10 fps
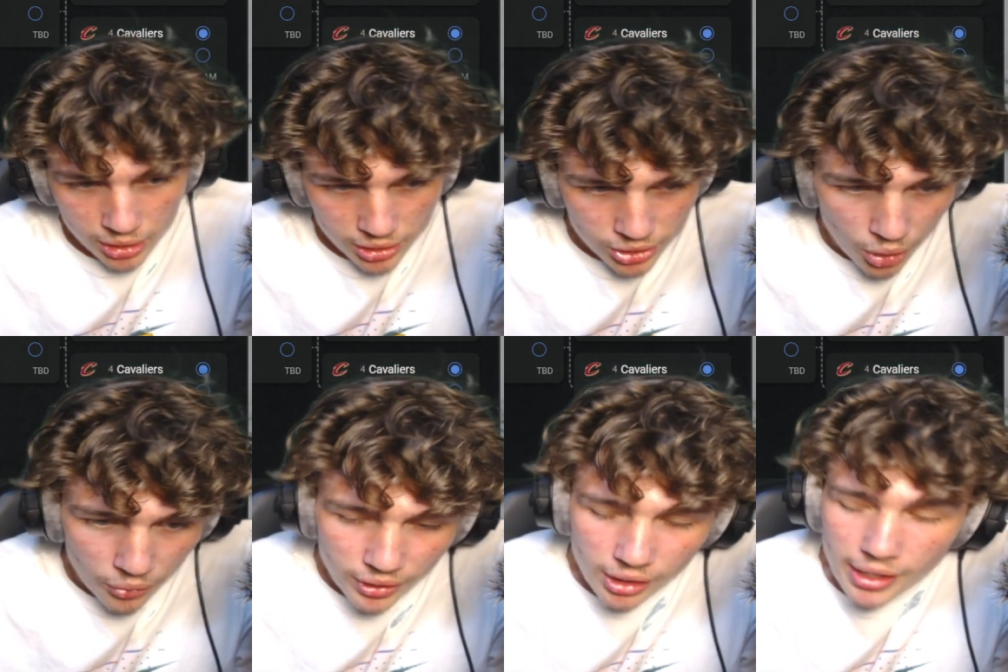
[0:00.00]
So
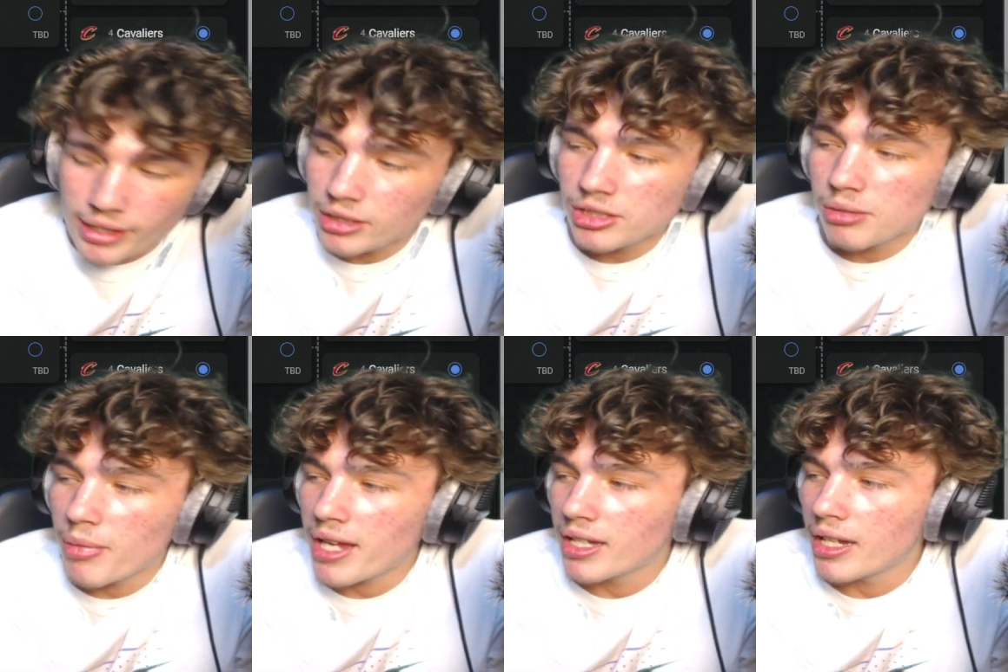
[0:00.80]
if the Lakers are
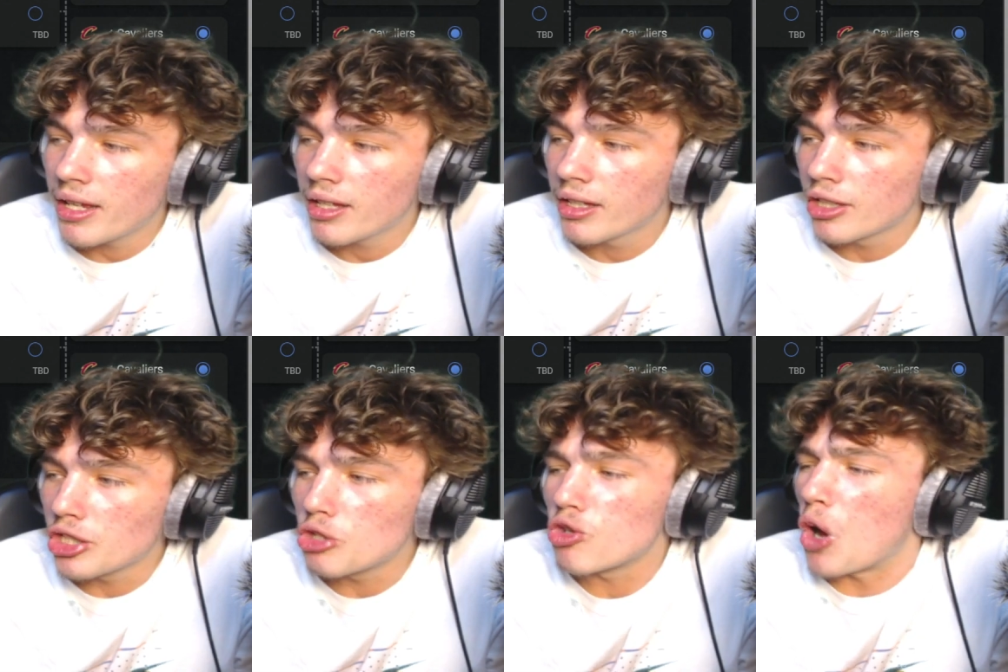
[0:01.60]
making it,
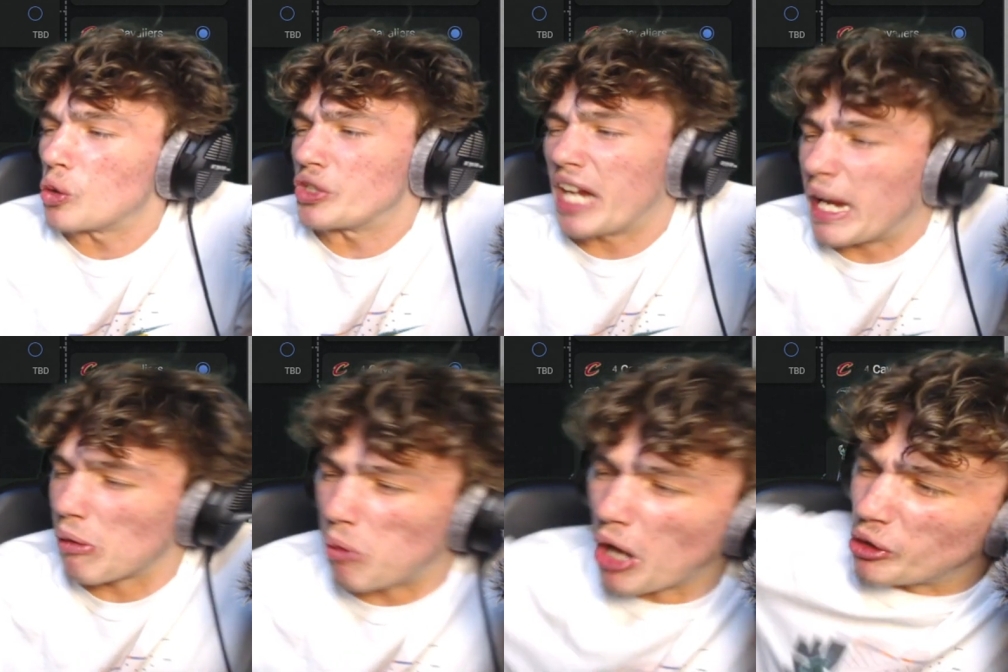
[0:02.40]
you know
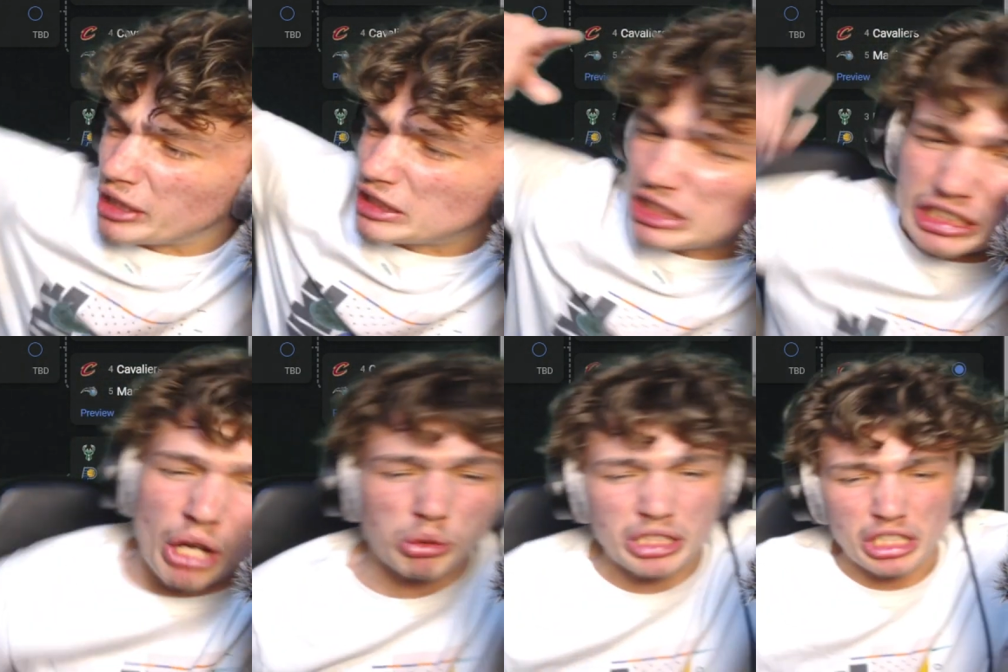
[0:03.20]
damn well the
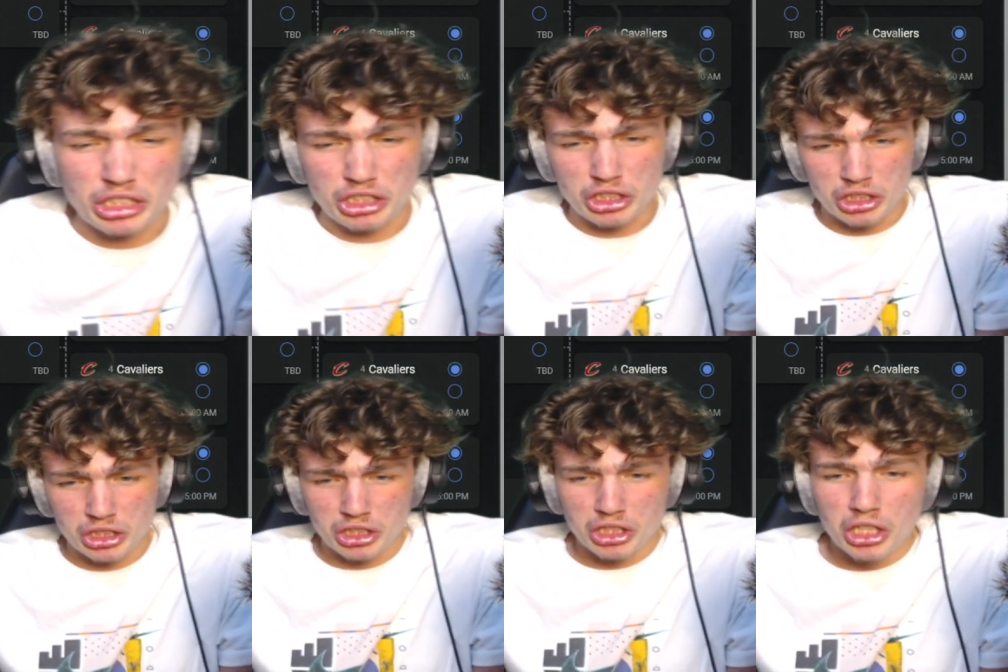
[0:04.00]
Celtics
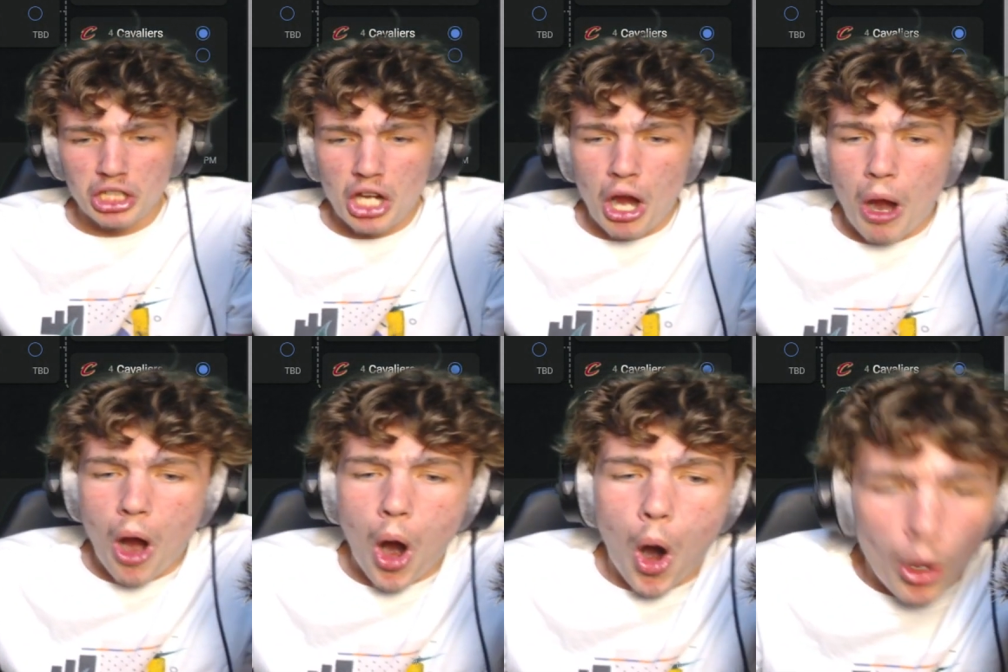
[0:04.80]

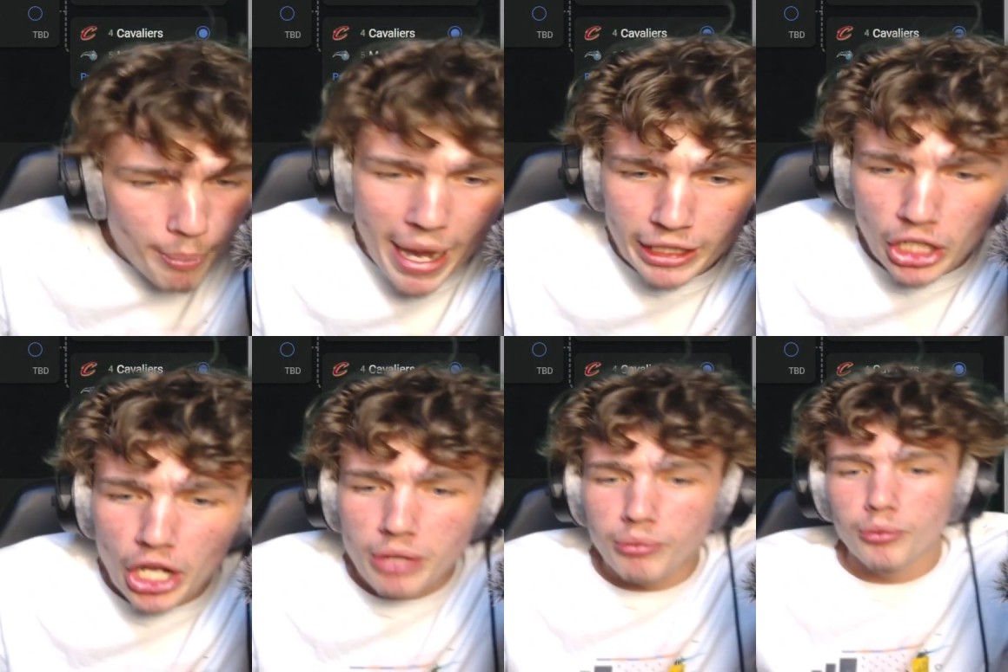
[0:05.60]
are making it.